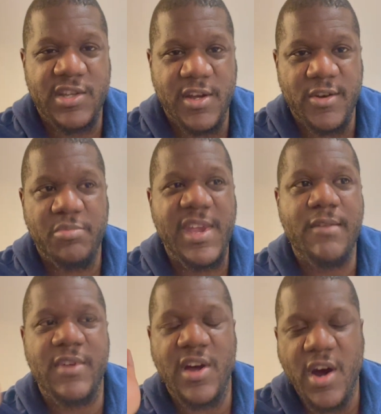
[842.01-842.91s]
gone up
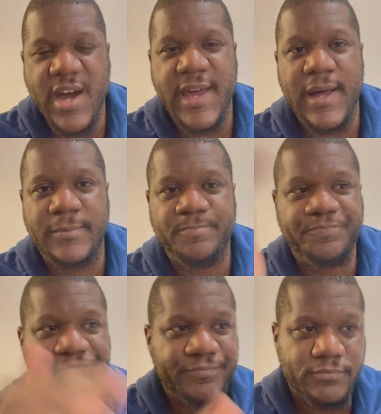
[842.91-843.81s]
even higher
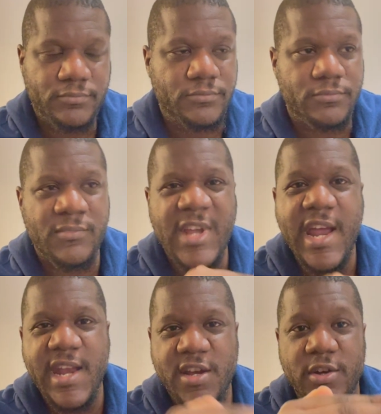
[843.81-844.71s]

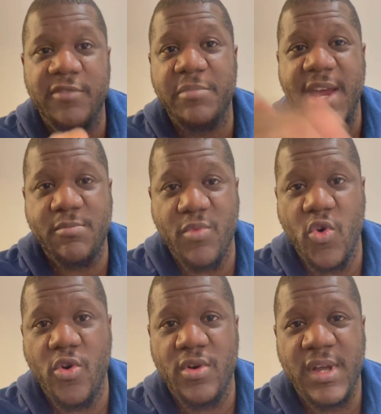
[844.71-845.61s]
and they could have made
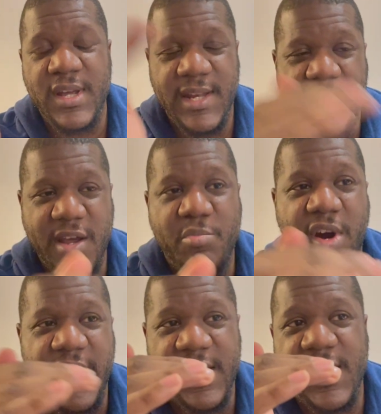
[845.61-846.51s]
more. Now they're
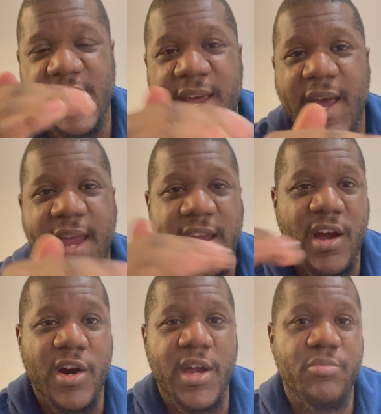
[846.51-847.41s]
buying in at a
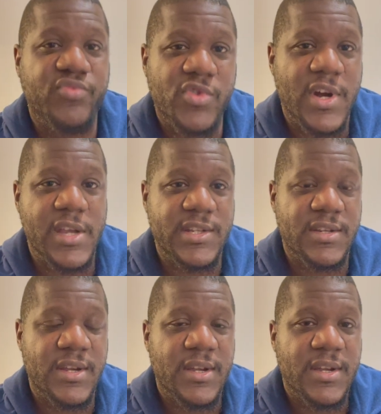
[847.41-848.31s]
higher price.
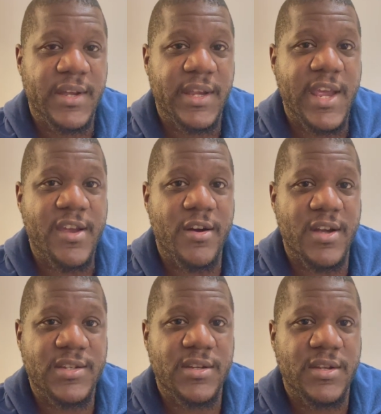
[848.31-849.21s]
Okay,
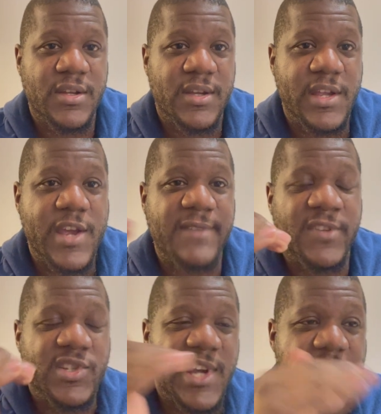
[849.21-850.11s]
guys, and you have
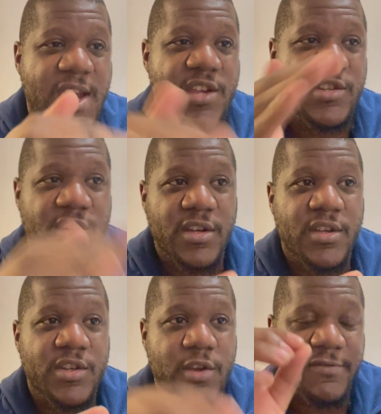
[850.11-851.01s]
to change,
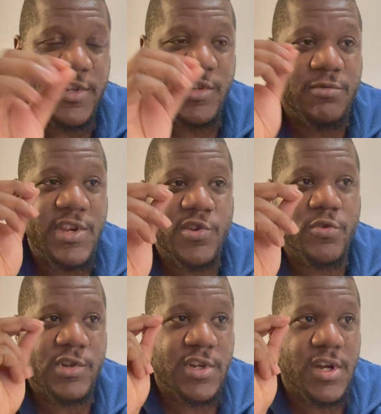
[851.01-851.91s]
you have to switch
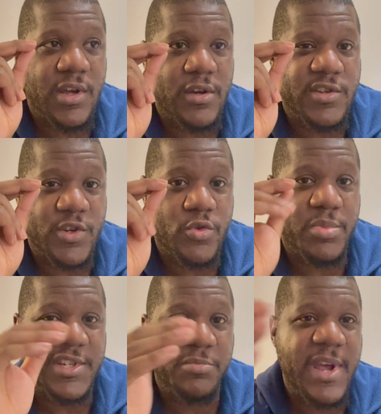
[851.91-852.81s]
your psychological
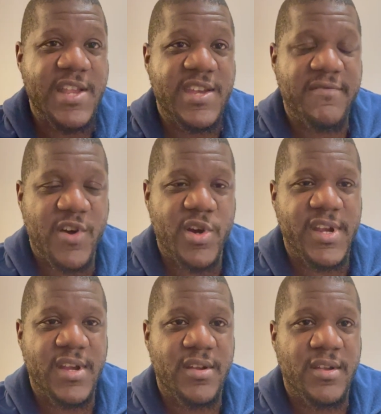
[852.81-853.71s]
perspective on it